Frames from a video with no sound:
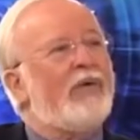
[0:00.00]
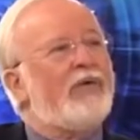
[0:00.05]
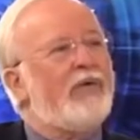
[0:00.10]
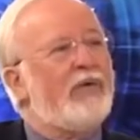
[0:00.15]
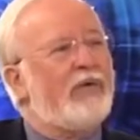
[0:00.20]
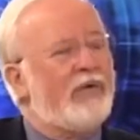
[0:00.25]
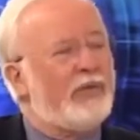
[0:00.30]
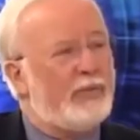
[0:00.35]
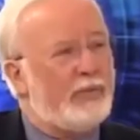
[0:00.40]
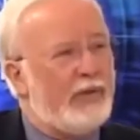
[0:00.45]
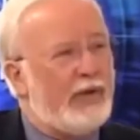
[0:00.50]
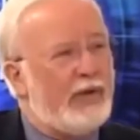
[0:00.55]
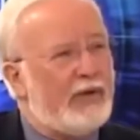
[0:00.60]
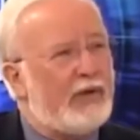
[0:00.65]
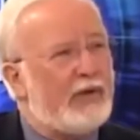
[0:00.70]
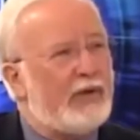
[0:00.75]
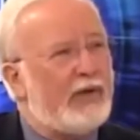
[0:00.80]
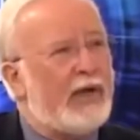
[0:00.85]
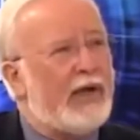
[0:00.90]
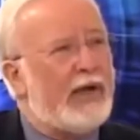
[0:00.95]
And I want you to
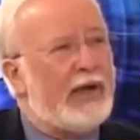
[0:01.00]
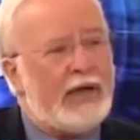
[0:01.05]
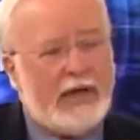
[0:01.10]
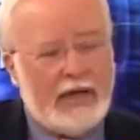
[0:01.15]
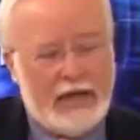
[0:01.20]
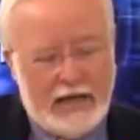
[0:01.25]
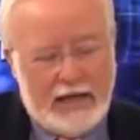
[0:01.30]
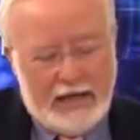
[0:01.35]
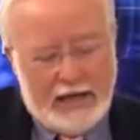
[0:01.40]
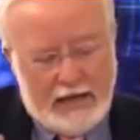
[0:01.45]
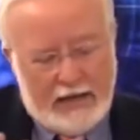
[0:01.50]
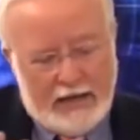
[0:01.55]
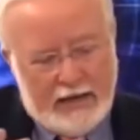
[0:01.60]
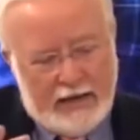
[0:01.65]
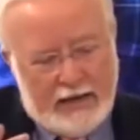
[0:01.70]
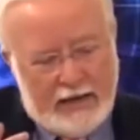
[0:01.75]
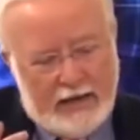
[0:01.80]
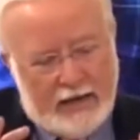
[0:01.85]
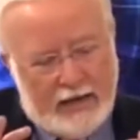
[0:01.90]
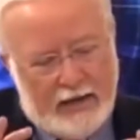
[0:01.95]
speak to that
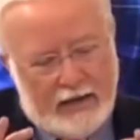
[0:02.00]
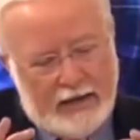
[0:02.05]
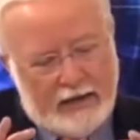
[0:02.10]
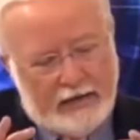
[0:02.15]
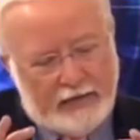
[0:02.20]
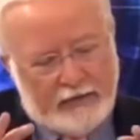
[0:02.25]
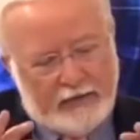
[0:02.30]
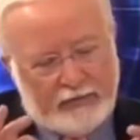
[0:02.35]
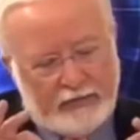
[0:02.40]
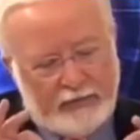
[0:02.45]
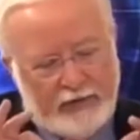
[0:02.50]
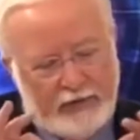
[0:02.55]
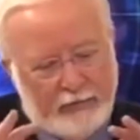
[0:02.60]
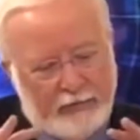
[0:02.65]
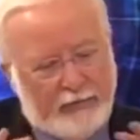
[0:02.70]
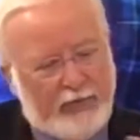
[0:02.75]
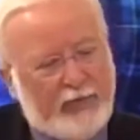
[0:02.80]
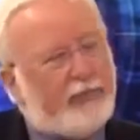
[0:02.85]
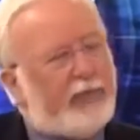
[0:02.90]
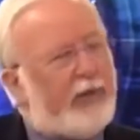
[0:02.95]
in
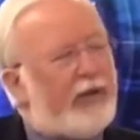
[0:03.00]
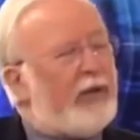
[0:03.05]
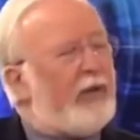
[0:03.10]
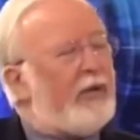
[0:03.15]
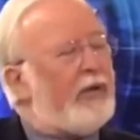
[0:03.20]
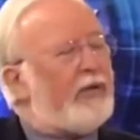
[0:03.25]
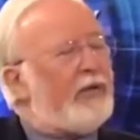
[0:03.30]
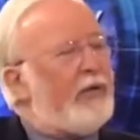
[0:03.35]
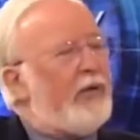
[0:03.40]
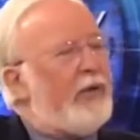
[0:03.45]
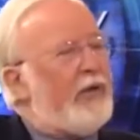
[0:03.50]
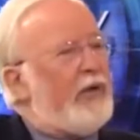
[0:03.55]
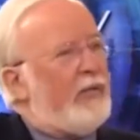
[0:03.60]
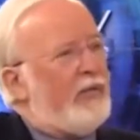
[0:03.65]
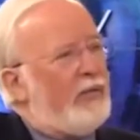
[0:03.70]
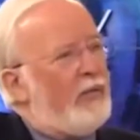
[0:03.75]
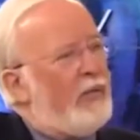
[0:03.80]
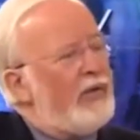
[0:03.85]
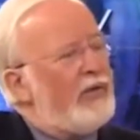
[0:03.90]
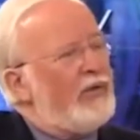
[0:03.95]
biblical
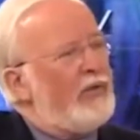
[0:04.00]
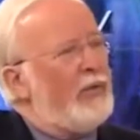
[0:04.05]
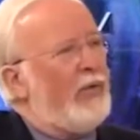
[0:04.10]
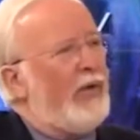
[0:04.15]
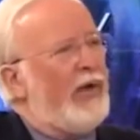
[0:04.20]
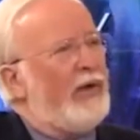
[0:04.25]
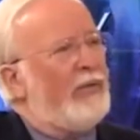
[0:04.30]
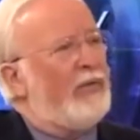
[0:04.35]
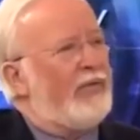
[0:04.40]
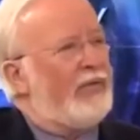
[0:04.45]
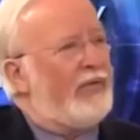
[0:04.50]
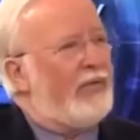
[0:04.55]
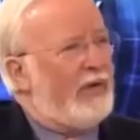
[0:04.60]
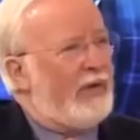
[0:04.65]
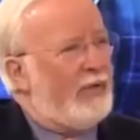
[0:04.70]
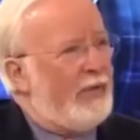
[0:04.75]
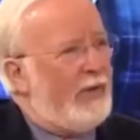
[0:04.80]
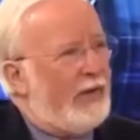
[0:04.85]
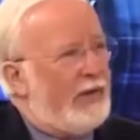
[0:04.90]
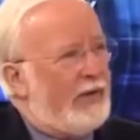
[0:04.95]
terms. What does the
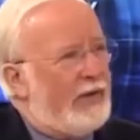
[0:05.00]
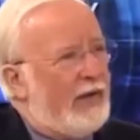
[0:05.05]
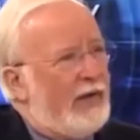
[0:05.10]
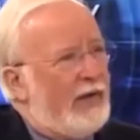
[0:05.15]
Bible say